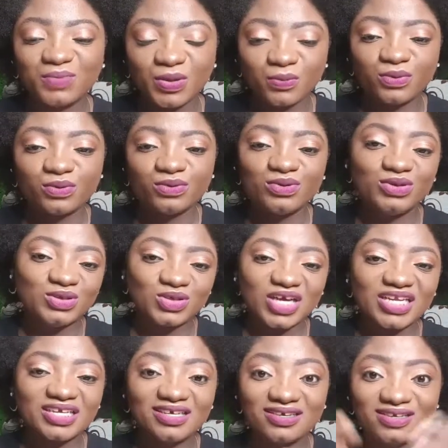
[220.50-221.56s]
people
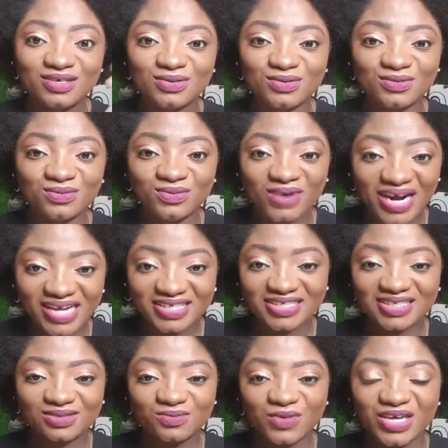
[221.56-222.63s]
usually
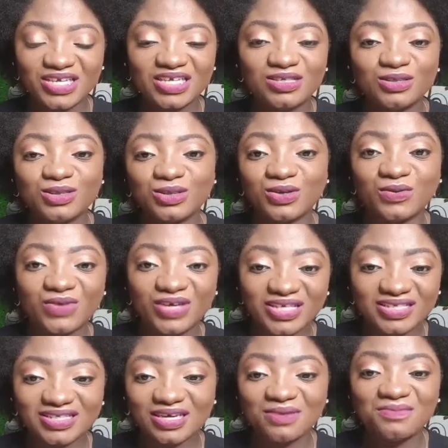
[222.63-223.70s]
write when they need to
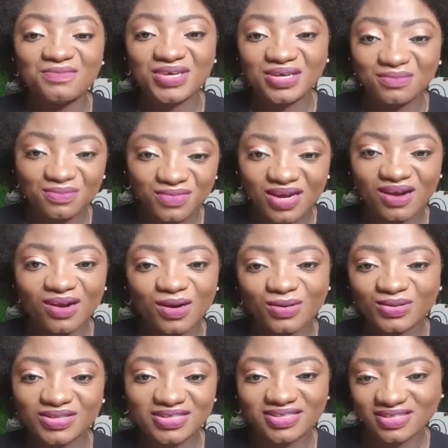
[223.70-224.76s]
create a meme
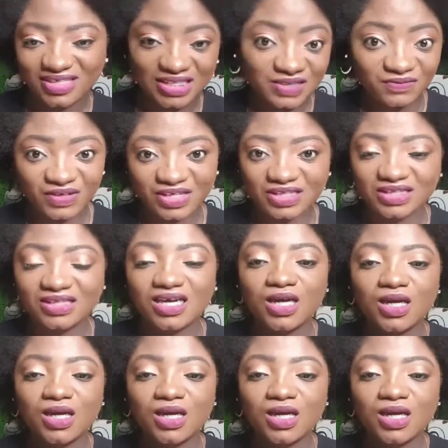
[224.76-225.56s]
around his face.